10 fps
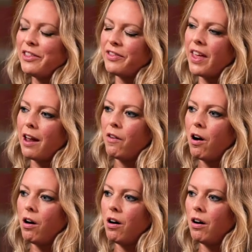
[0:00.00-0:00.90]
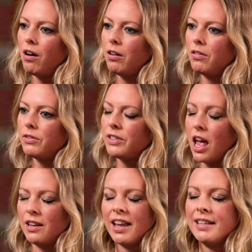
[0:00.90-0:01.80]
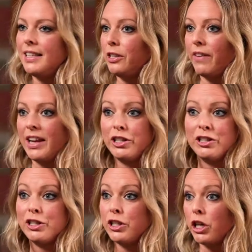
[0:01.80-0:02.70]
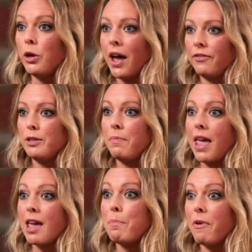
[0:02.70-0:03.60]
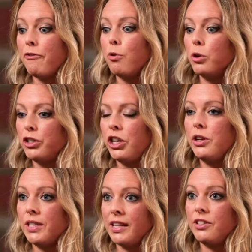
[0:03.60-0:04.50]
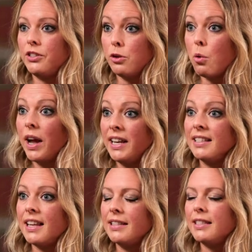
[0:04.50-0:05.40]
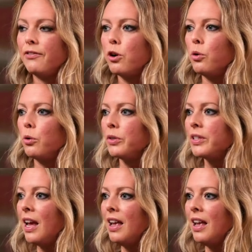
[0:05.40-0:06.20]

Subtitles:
there are certain considerations that you have to make before choosing to do quite an intensive course.